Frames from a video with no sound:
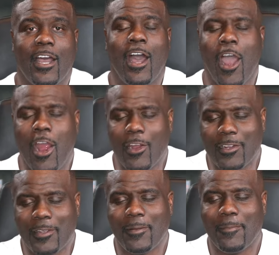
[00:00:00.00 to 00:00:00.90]
Arch
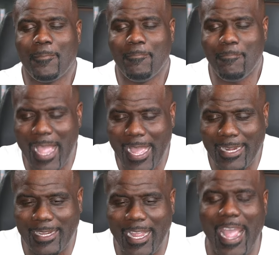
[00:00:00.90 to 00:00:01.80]

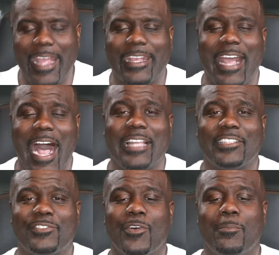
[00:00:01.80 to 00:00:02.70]
Manning and
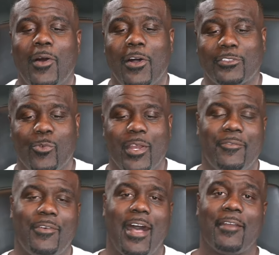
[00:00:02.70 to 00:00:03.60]
College Football
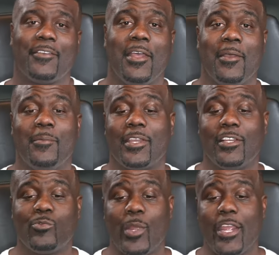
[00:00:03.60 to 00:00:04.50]
25
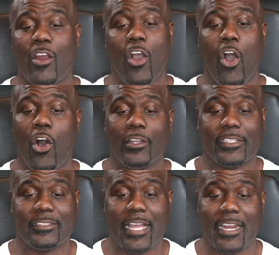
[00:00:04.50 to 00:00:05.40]
because we are all
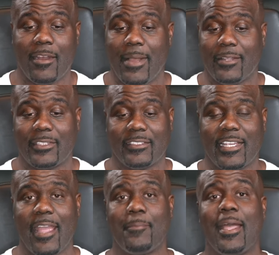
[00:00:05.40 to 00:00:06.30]
excited about this
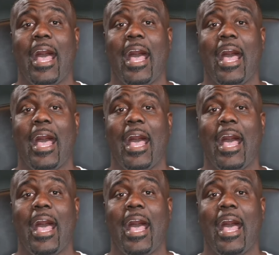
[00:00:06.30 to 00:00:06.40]
game.